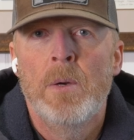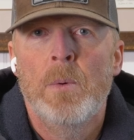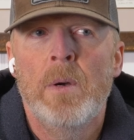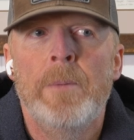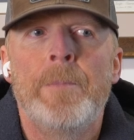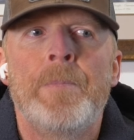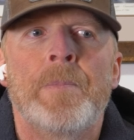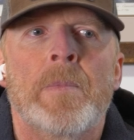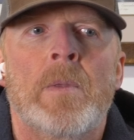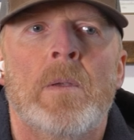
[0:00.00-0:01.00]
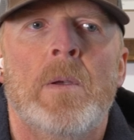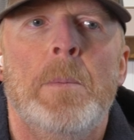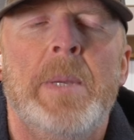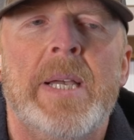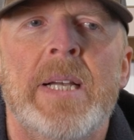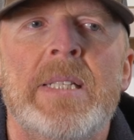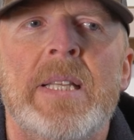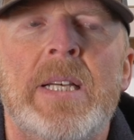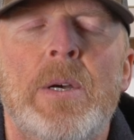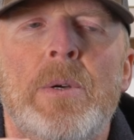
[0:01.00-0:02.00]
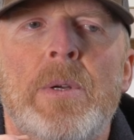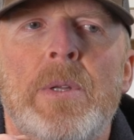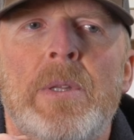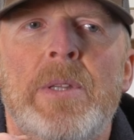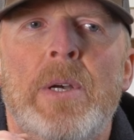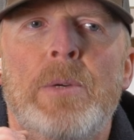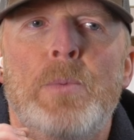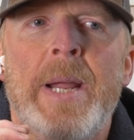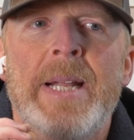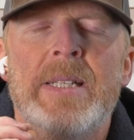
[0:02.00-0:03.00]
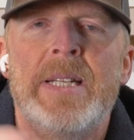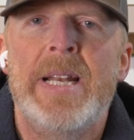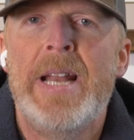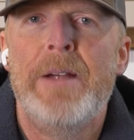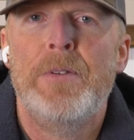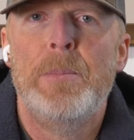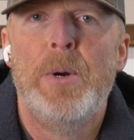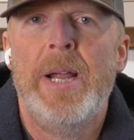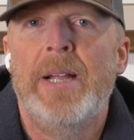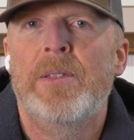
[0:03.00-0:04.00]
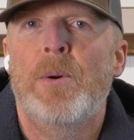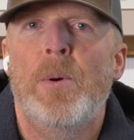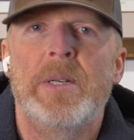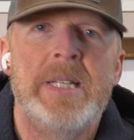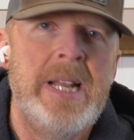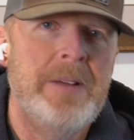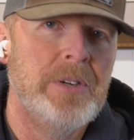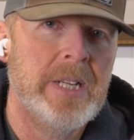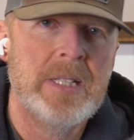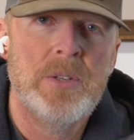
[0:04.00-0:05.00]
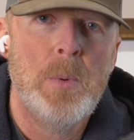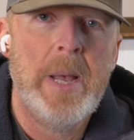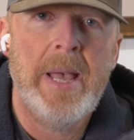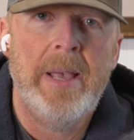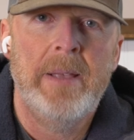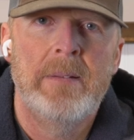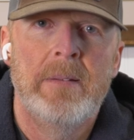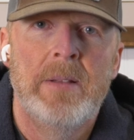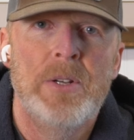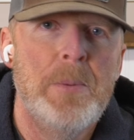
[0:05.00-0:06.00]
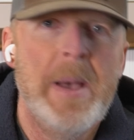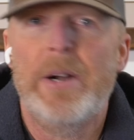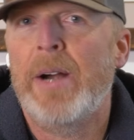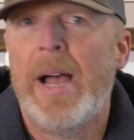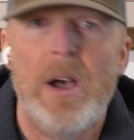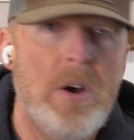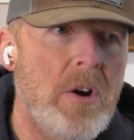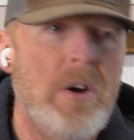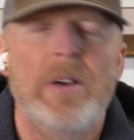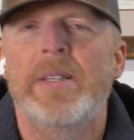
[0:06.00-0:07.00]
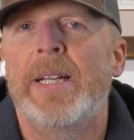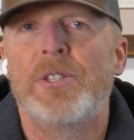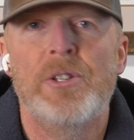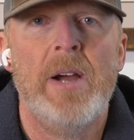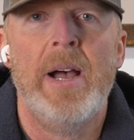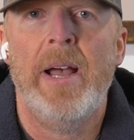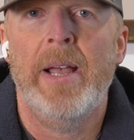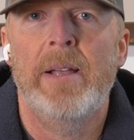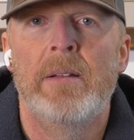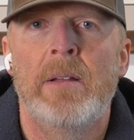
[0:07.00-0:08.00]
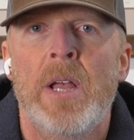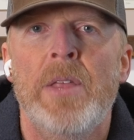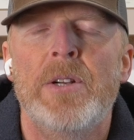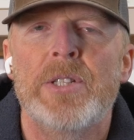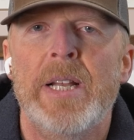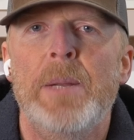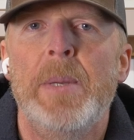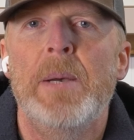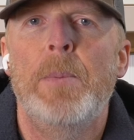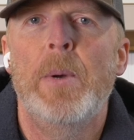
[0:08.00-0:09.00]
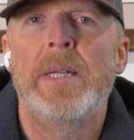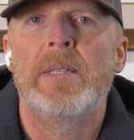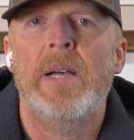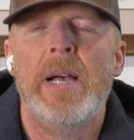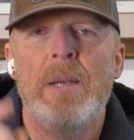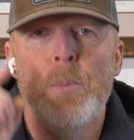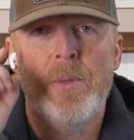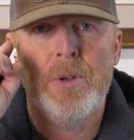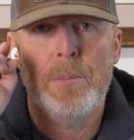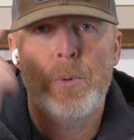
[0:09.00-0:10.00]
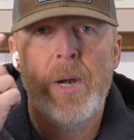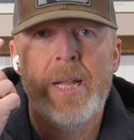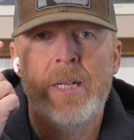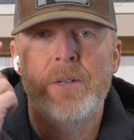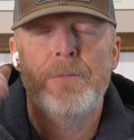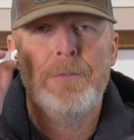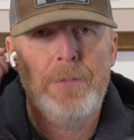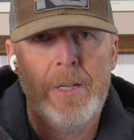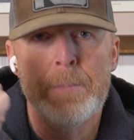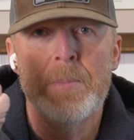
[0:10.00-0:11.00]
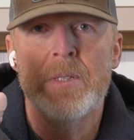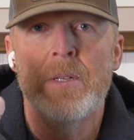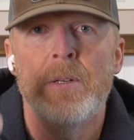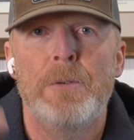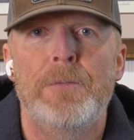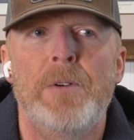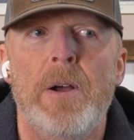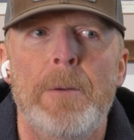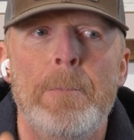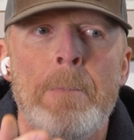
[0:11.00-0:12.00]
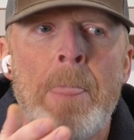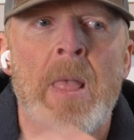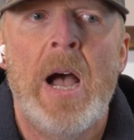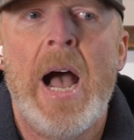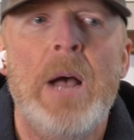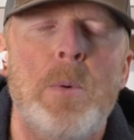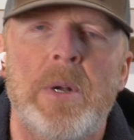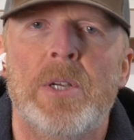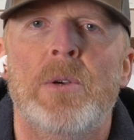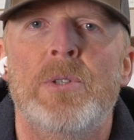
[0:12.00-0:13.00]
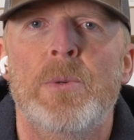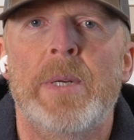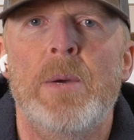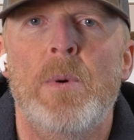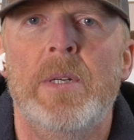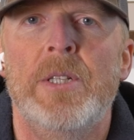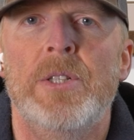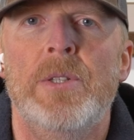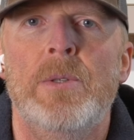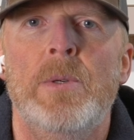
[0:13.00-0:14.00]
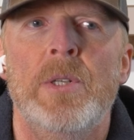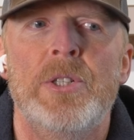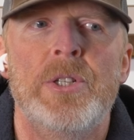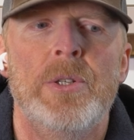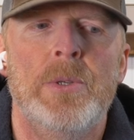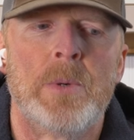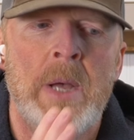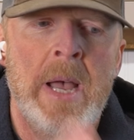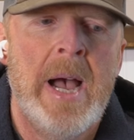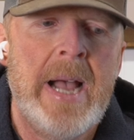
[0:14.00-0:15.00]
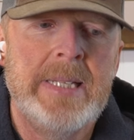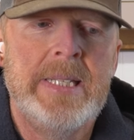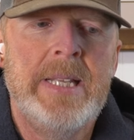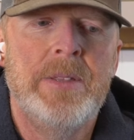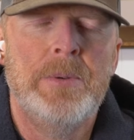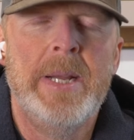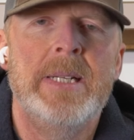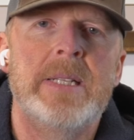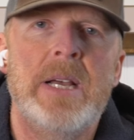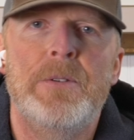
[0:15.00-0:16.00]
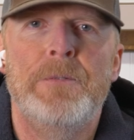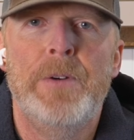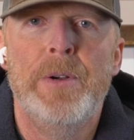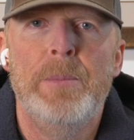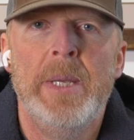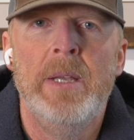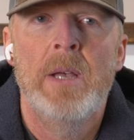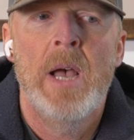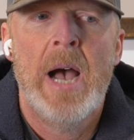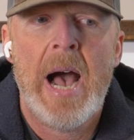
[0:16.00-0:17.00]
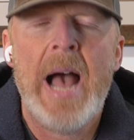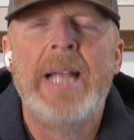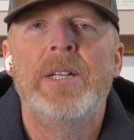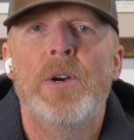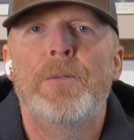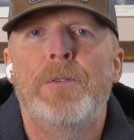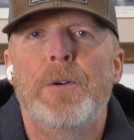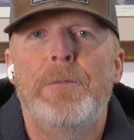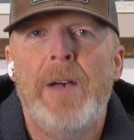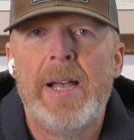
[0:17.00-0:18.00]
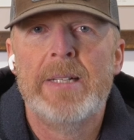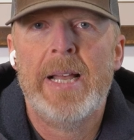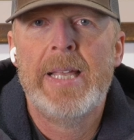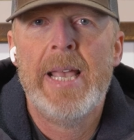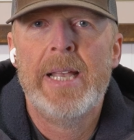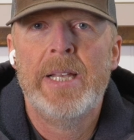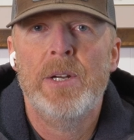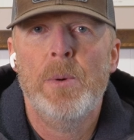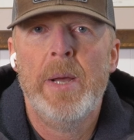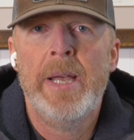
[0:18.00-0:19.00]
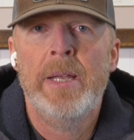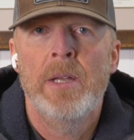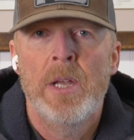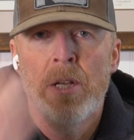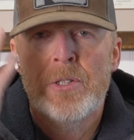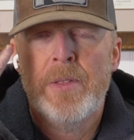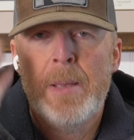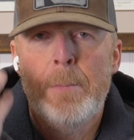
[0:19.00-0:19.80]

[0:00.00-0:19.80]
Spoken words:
Well, because the reins never break, the horse never gets away, no matter how hard they try, there's going to be a point in time when their brain flips from I want to go do what I want to do to I see the reins out in front of me, I know for a fact I can't get away, so they